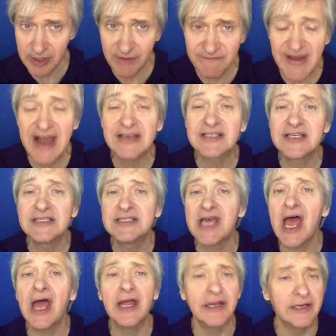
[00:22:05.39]
In fact,
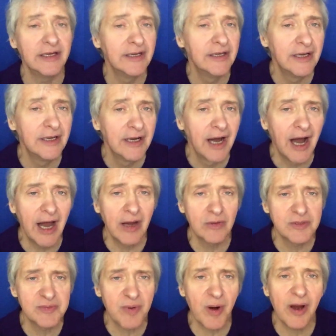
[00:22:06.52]
today I
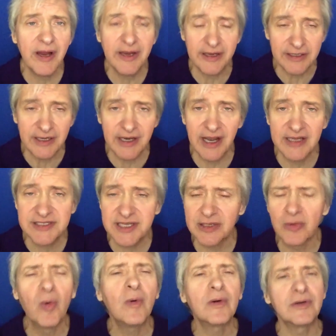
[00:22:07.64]
was praying and I said,
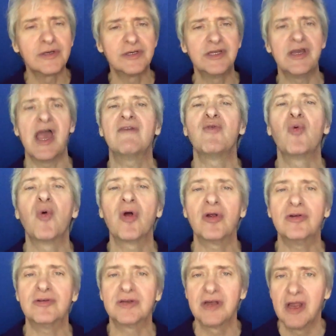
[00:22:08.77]
Lord, do you have a
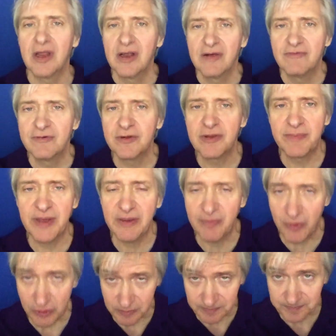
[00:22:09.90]
word for the
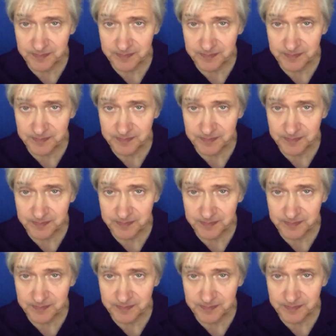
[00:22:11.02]
people?